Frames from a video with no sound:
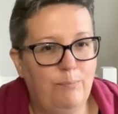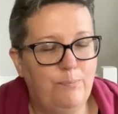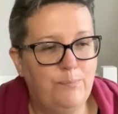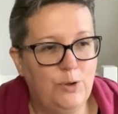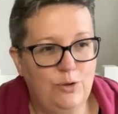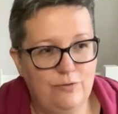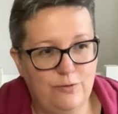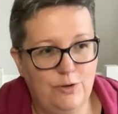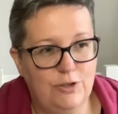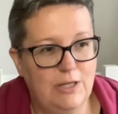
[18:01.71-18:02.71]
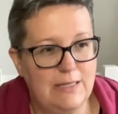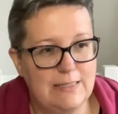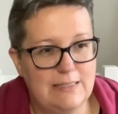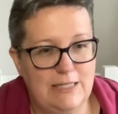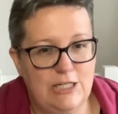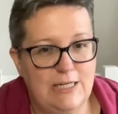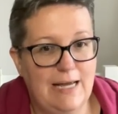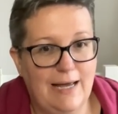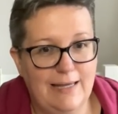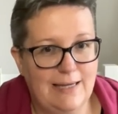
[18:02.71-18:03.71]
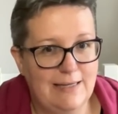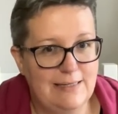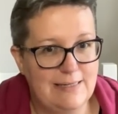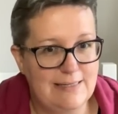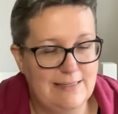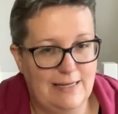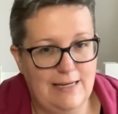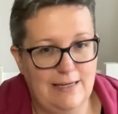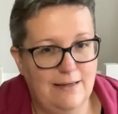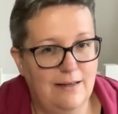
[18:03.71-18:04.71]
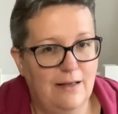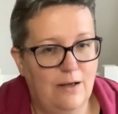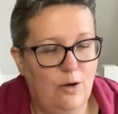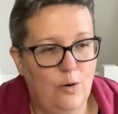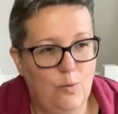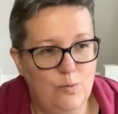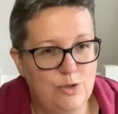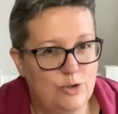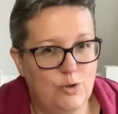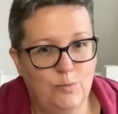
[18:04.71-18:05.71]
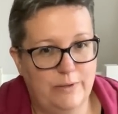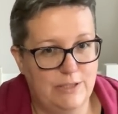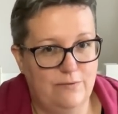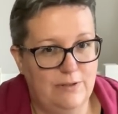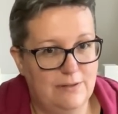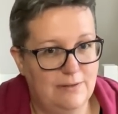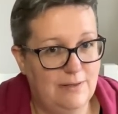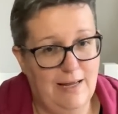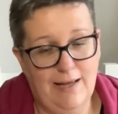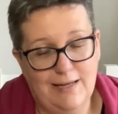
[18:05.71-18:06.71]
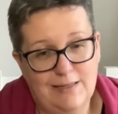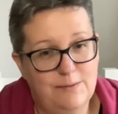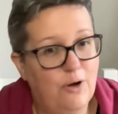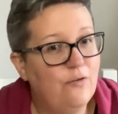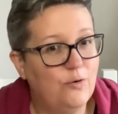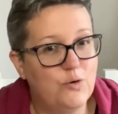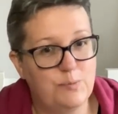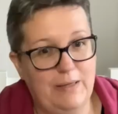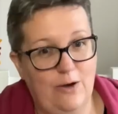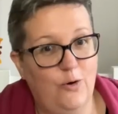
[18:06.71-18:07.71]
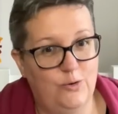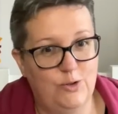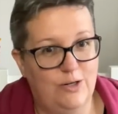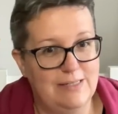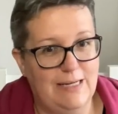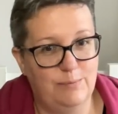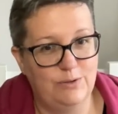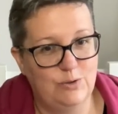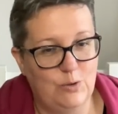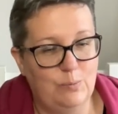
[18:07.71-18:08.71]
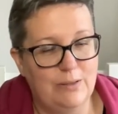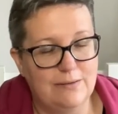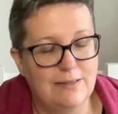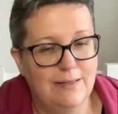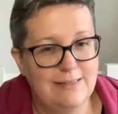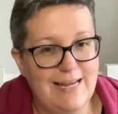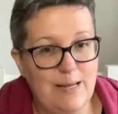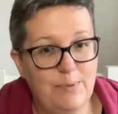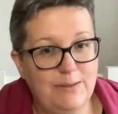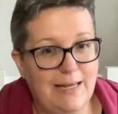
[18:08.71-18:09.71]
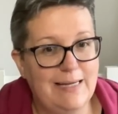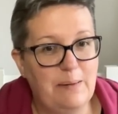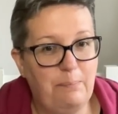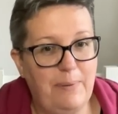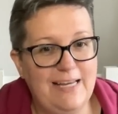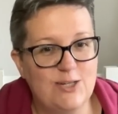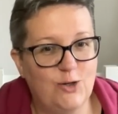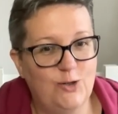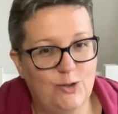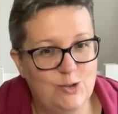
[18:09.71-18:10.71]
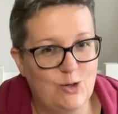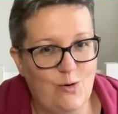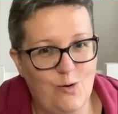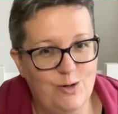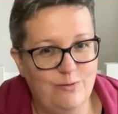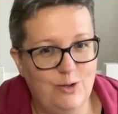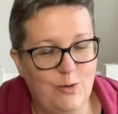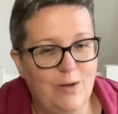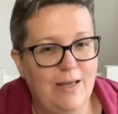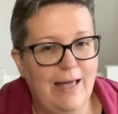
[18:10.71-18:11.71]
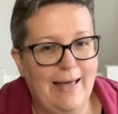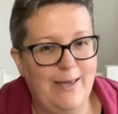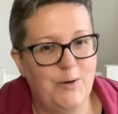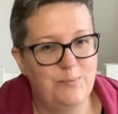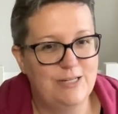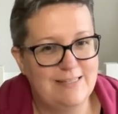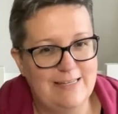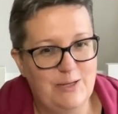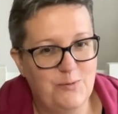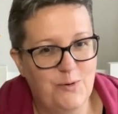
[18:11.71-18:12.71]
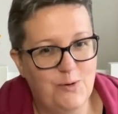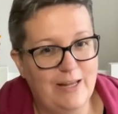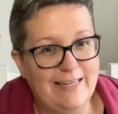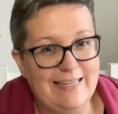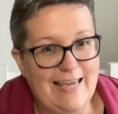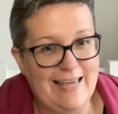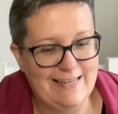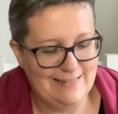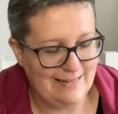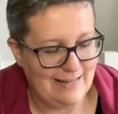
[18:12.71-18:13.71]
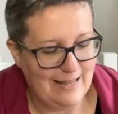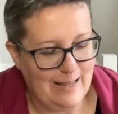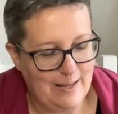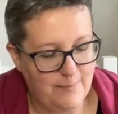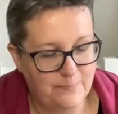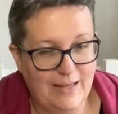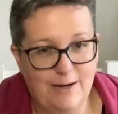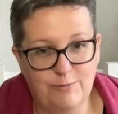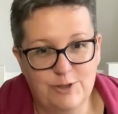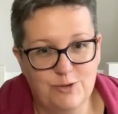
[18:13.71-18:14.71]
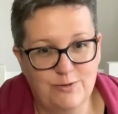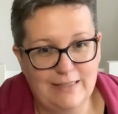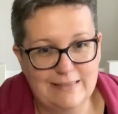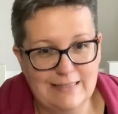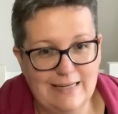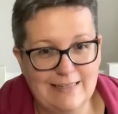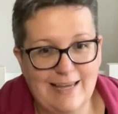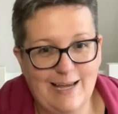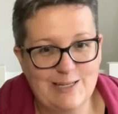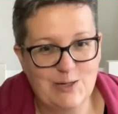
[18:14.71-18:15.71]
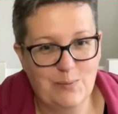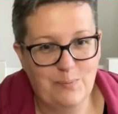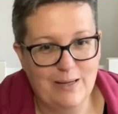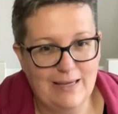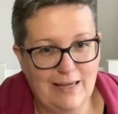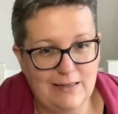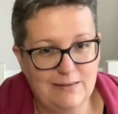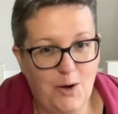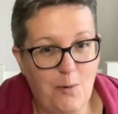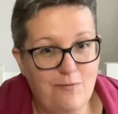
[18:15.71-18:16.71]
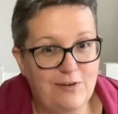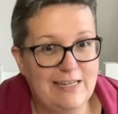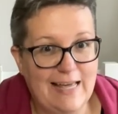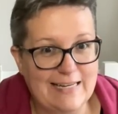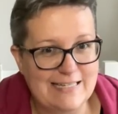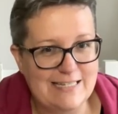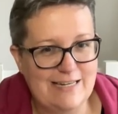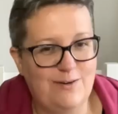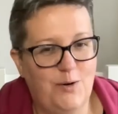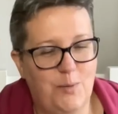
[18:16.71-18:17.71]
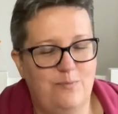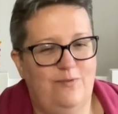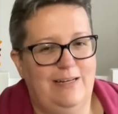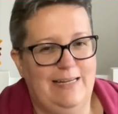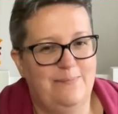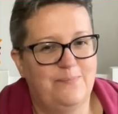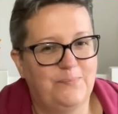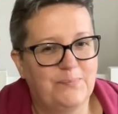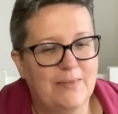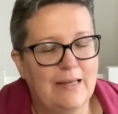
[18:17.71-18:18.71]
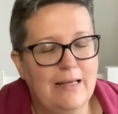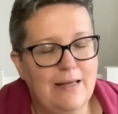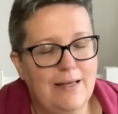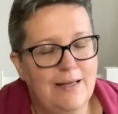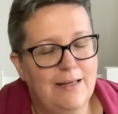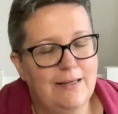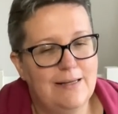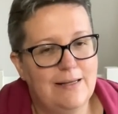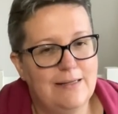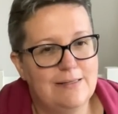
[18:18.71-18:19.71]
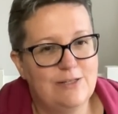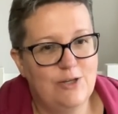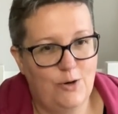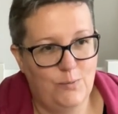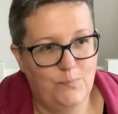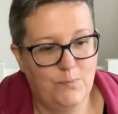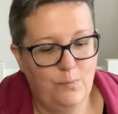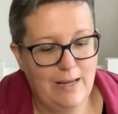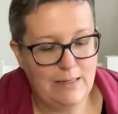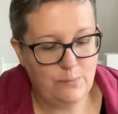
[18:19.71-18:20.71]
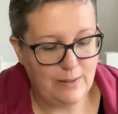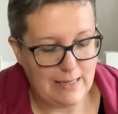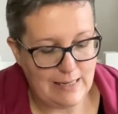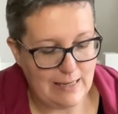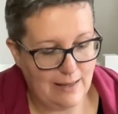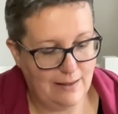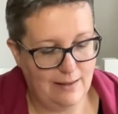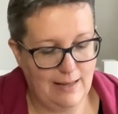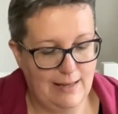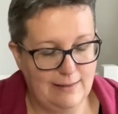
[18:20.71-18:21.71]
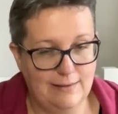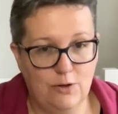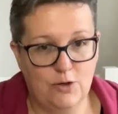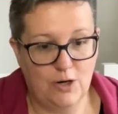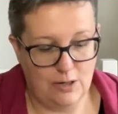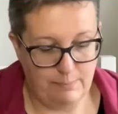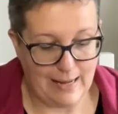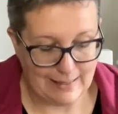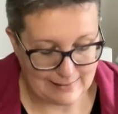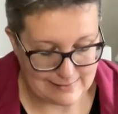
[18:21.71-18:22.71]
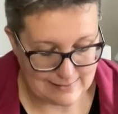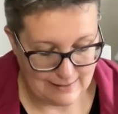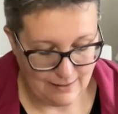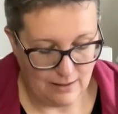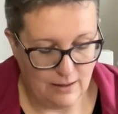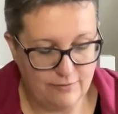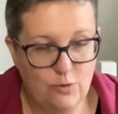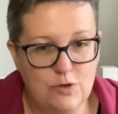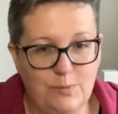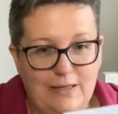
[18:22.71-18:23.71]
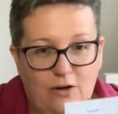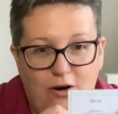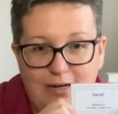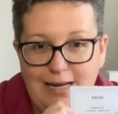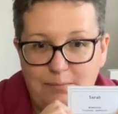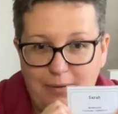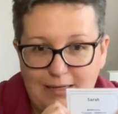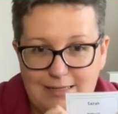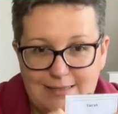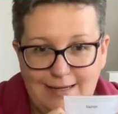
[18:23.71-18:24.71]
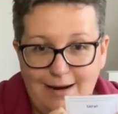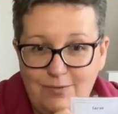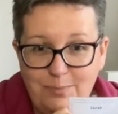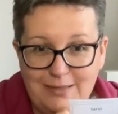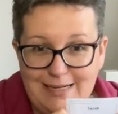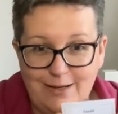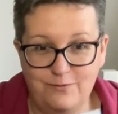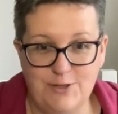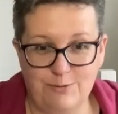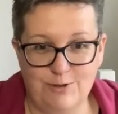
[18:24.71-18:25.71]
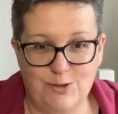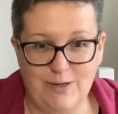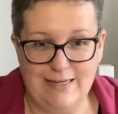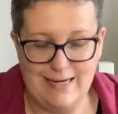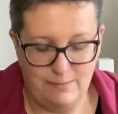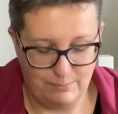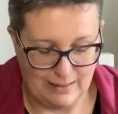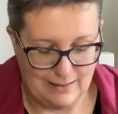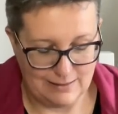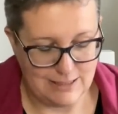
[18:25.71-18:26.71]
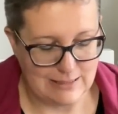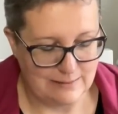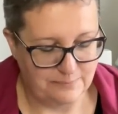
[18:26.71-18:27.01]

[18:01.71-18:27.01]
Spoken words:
Beautiful, stitchy eye candy to see. Oh, so much of it. And of course beyond our table too, but table 9, big shout out to all of you. I hope to see you all again at retreat and catch up again, hopefully next year, hopefully. So when we got our packs, of course we got our name badges, and everybody loves the retreat name badge.